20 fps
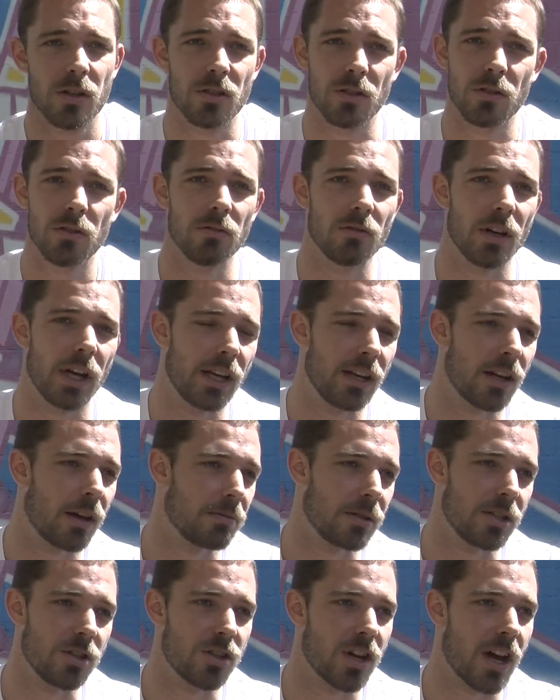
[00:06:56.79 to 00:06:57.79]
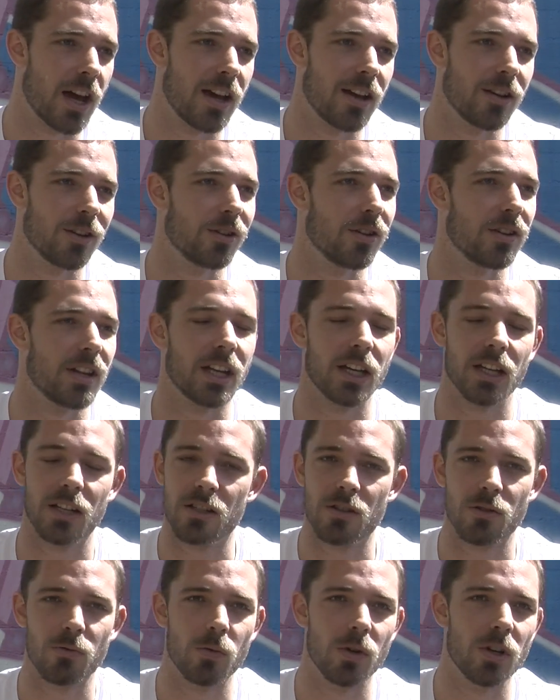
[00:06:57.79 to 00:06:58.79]
do end up in jail, or they get
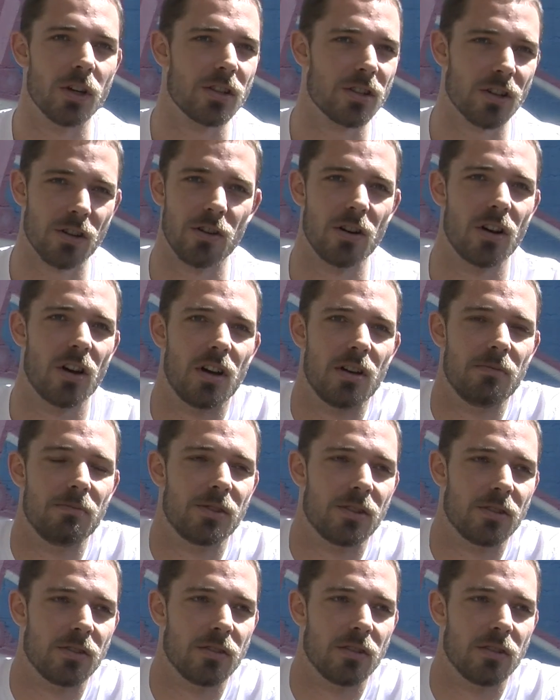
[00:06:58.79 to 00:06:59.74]
into worse crimes,